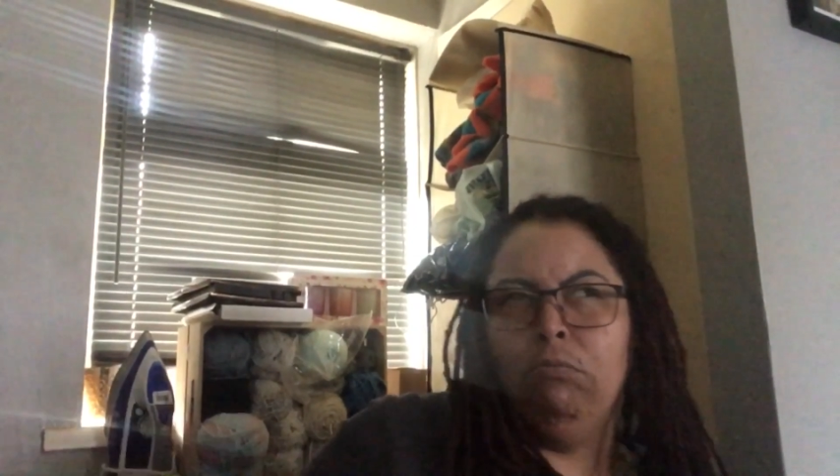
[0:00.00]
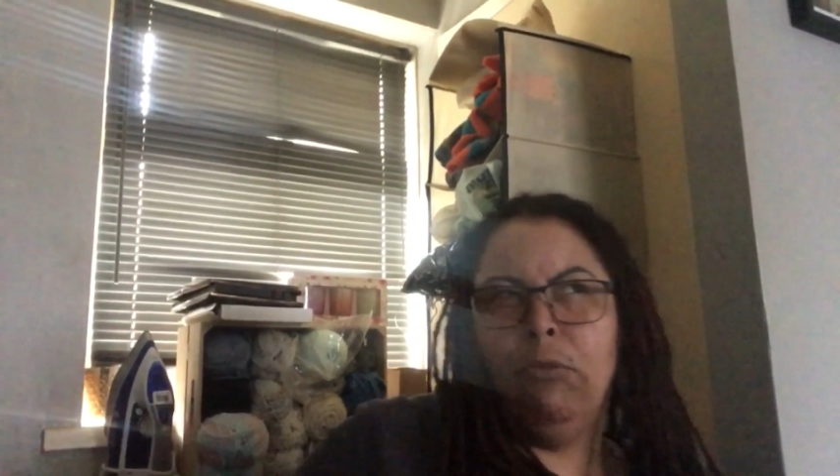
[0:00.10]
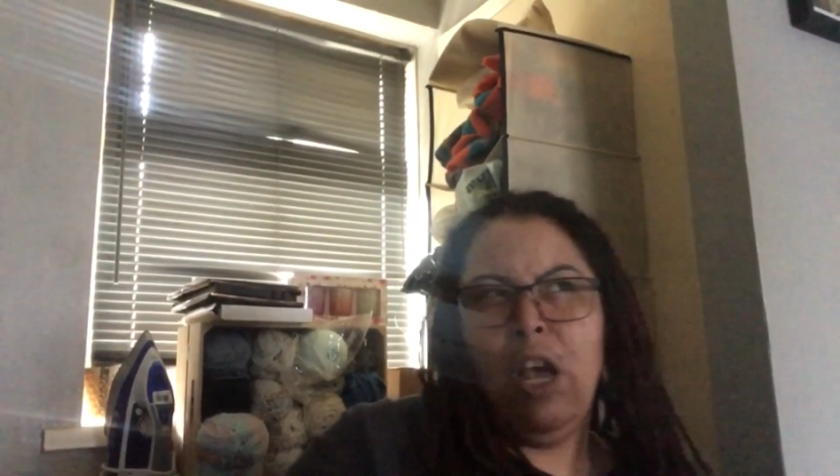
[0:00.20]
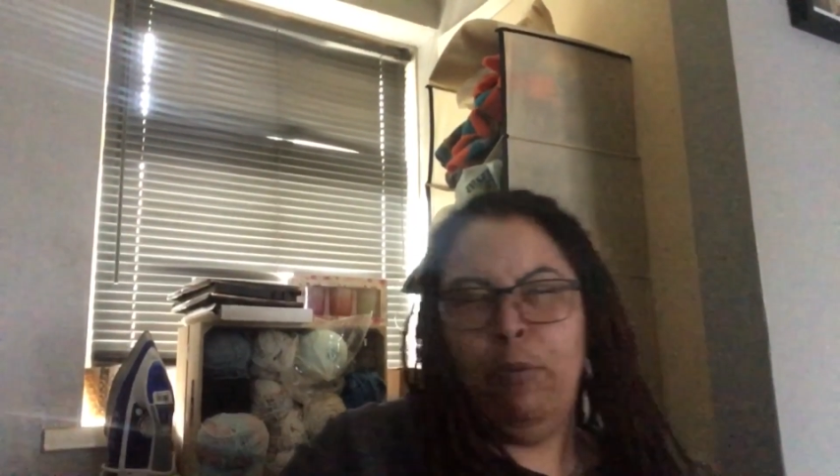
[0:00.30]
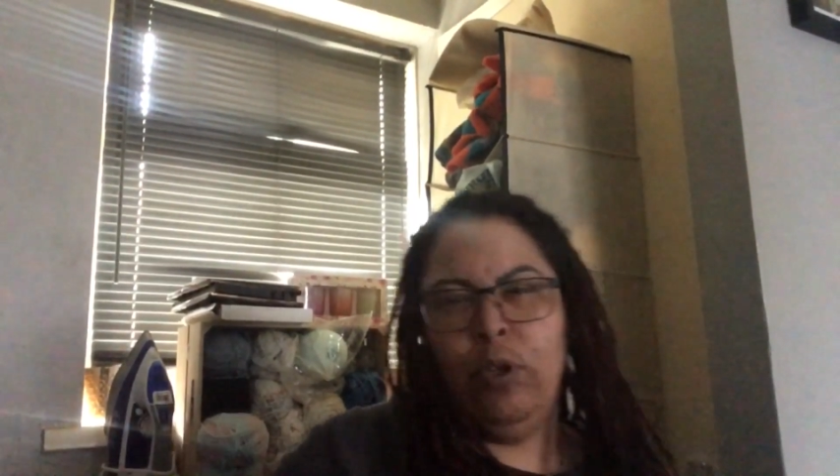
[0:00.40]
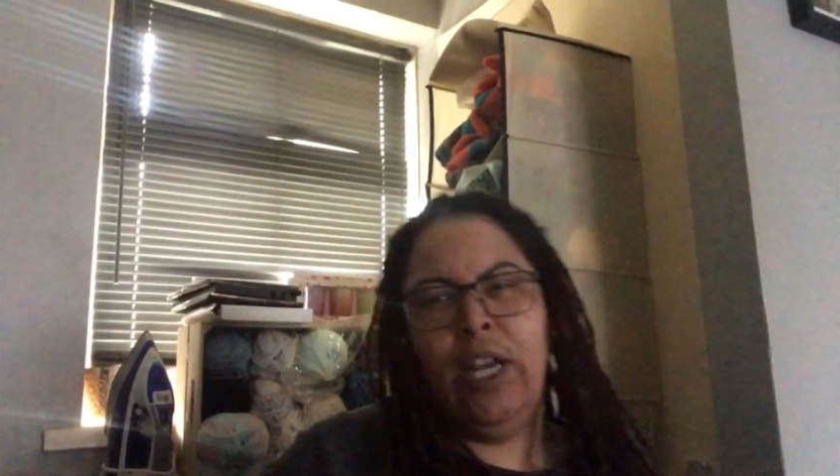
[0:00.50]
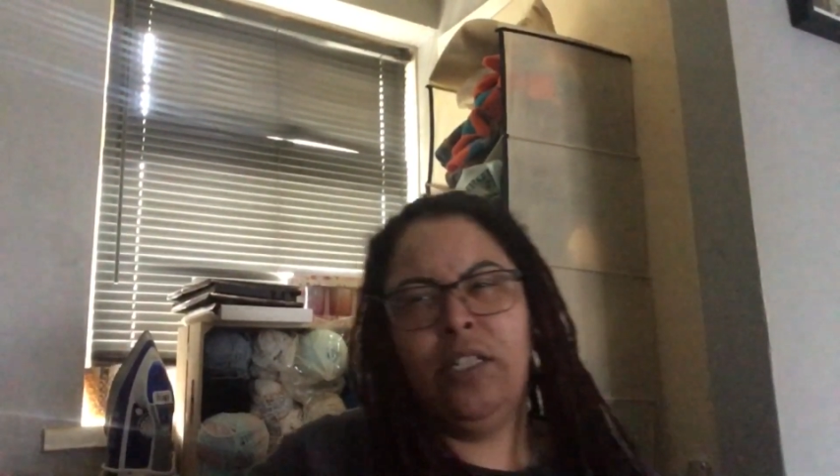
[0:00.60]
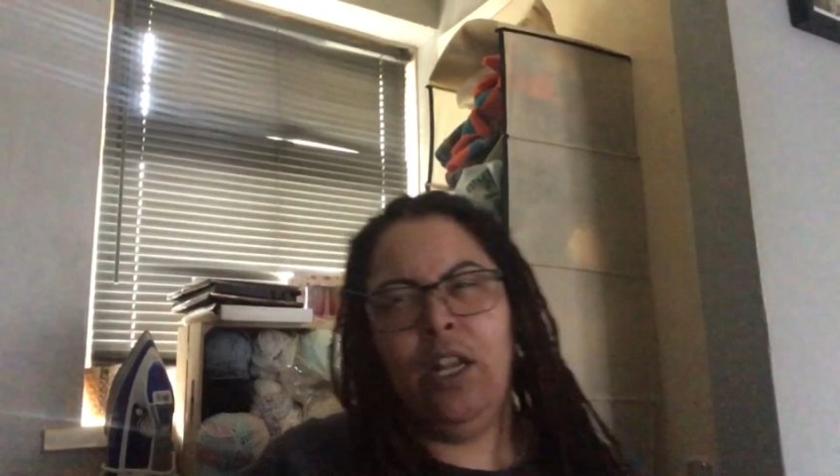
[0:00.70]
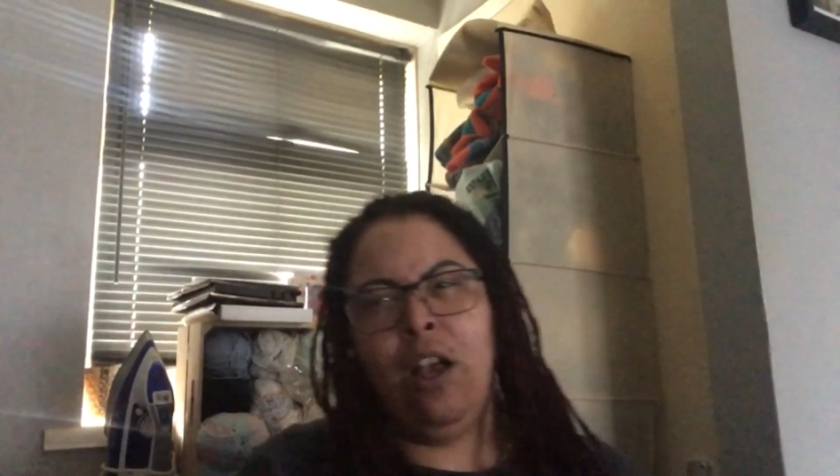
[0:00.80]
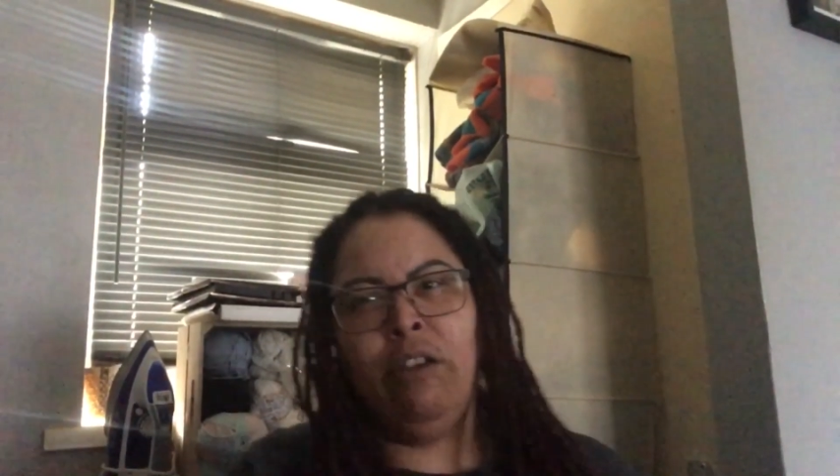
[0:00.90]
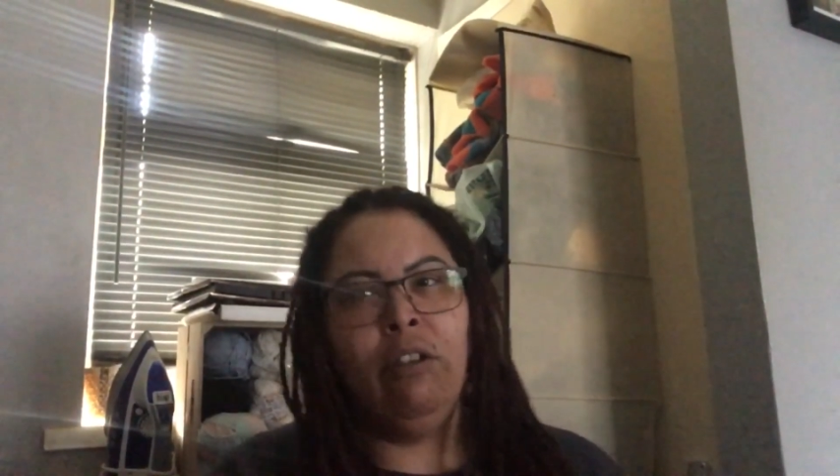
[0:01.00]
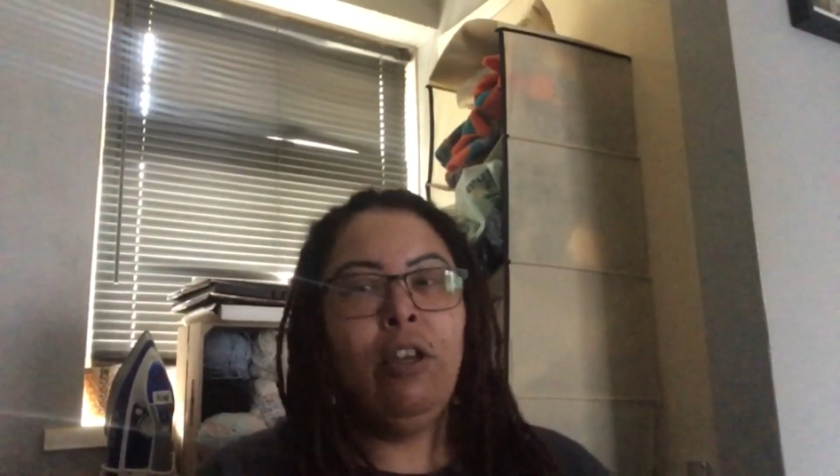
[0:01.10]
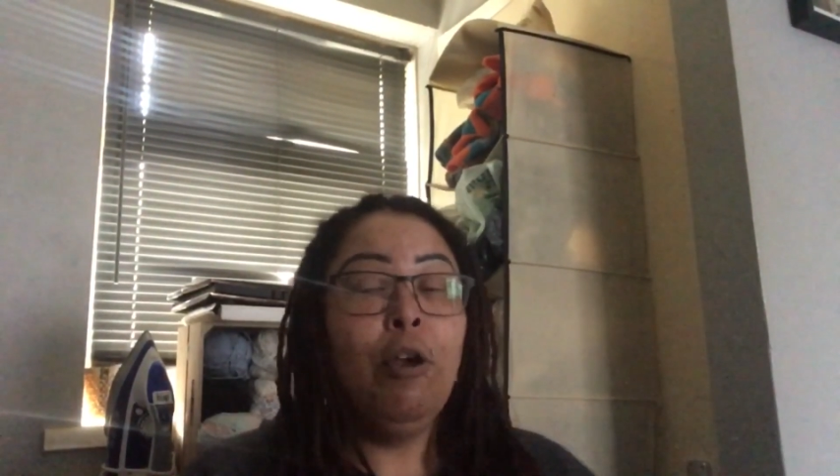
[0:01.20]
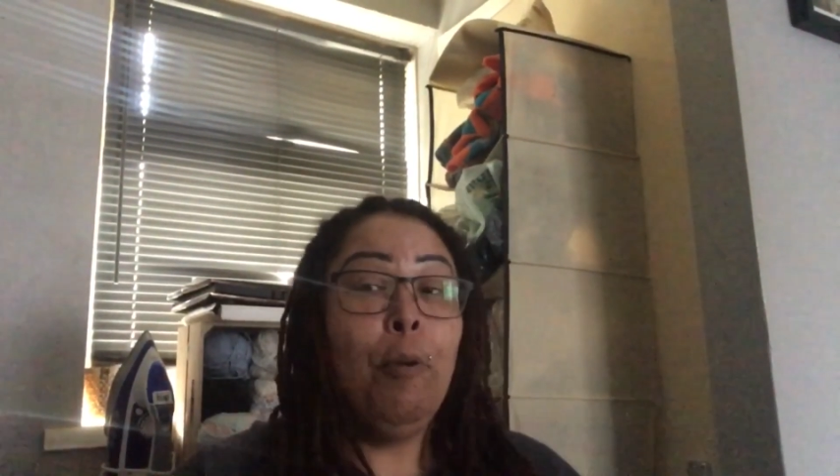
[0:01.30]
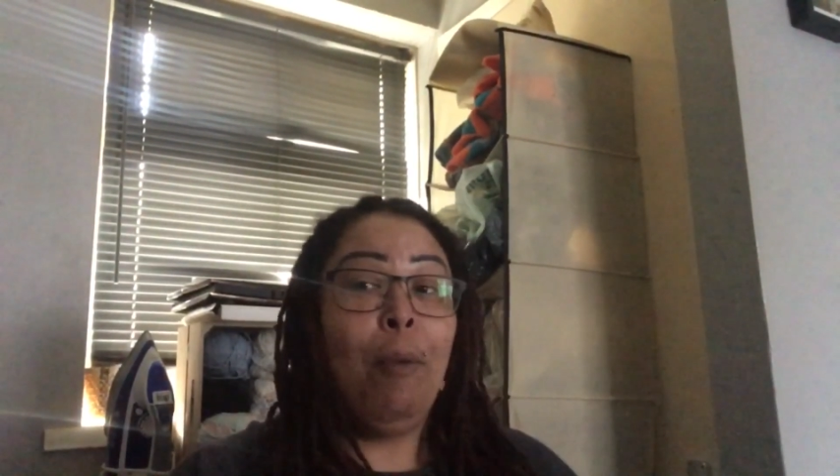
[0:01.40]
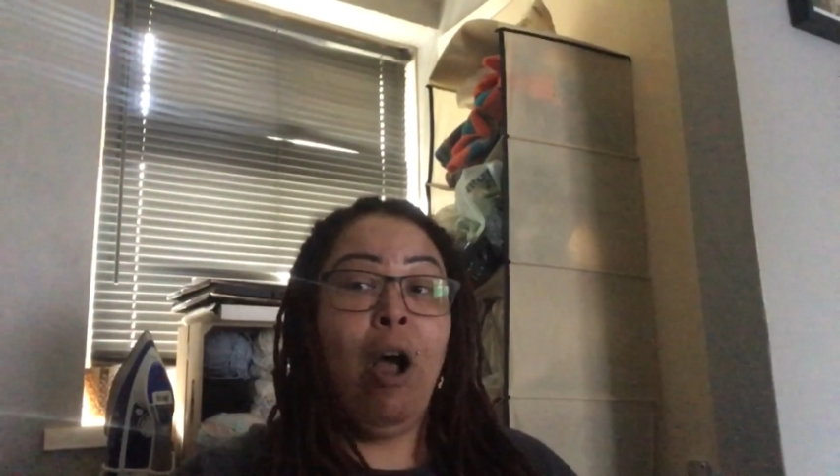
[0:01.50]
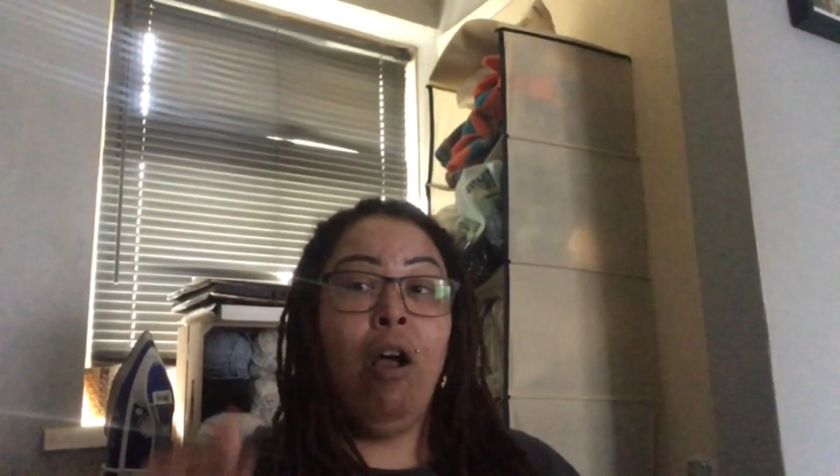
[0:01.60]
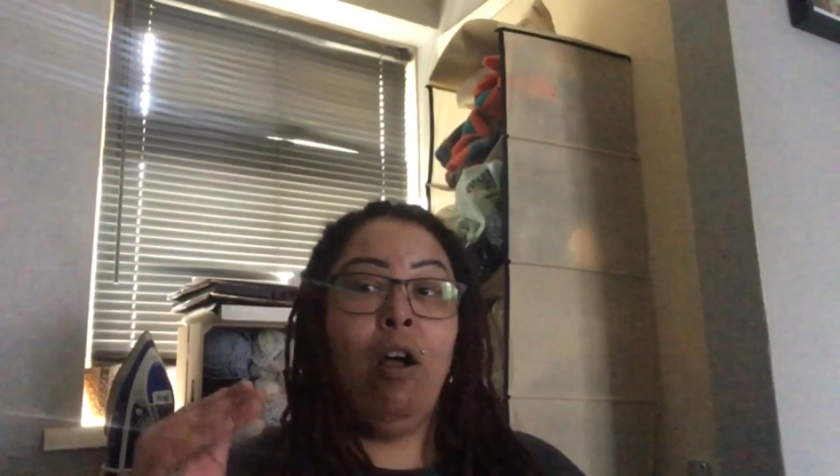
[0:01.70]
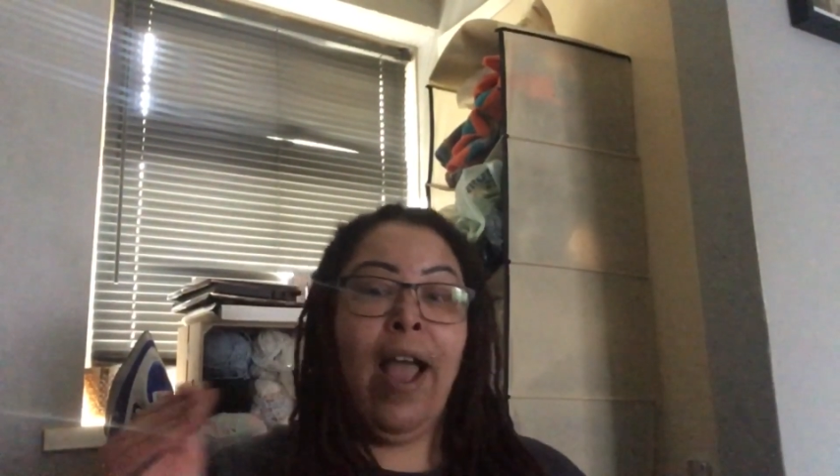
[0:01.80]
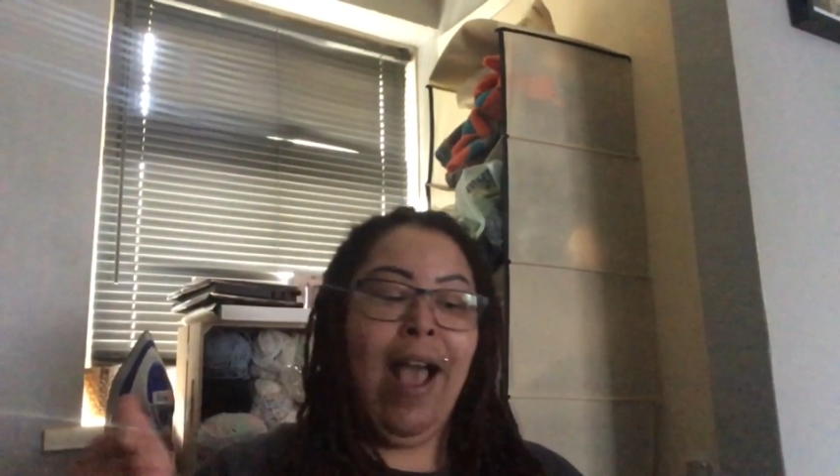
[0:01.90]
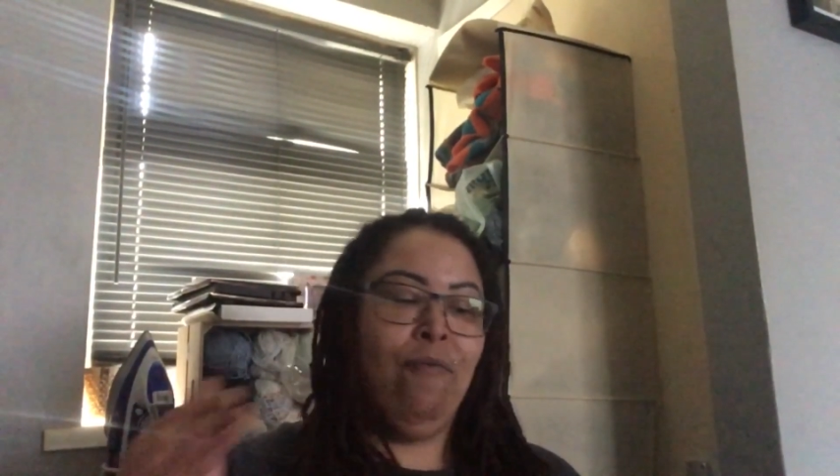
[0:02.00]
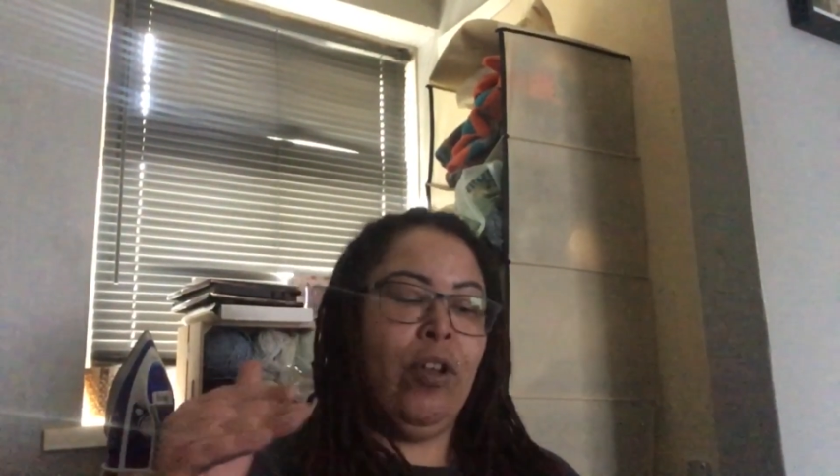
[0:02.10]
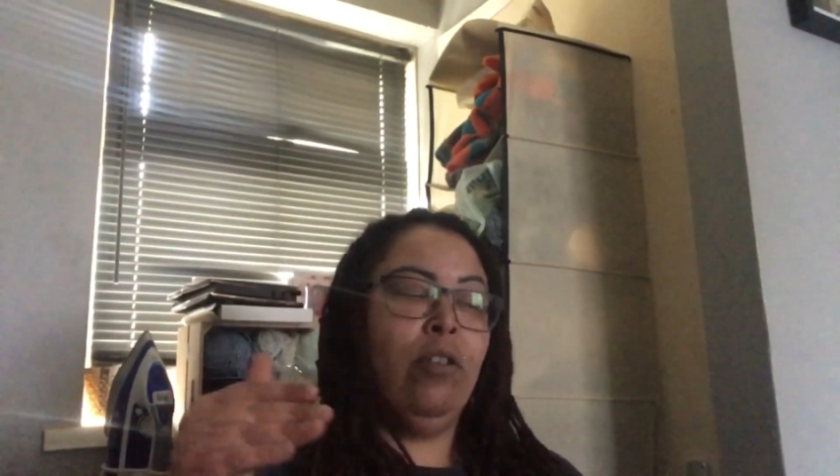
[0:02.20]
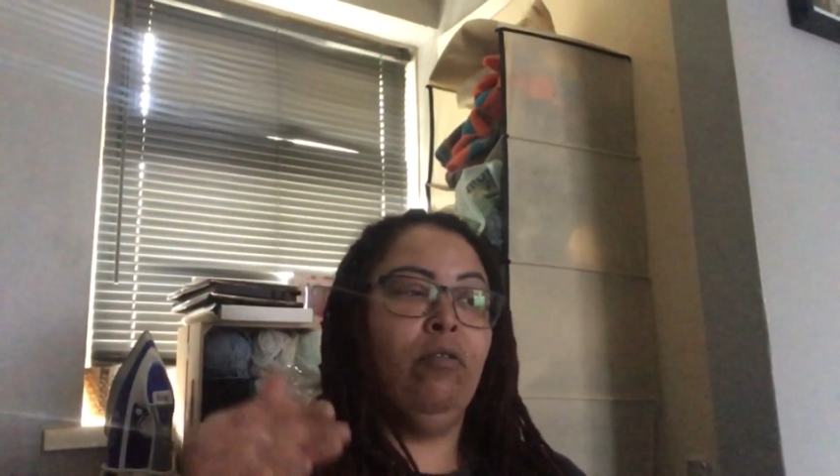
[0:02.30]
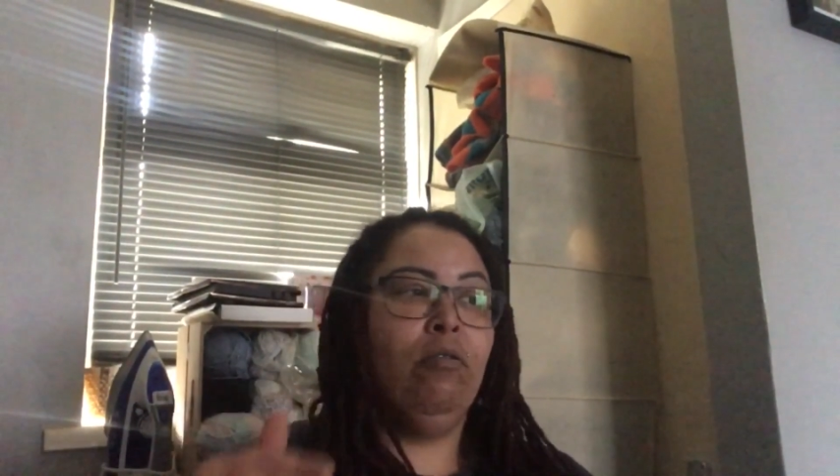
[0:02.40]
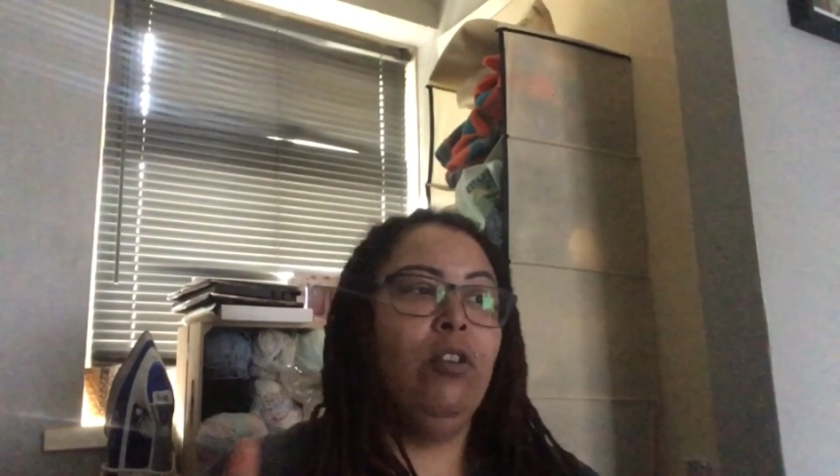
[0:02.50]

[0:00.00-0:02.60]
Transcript: a couple days ago, but I haven't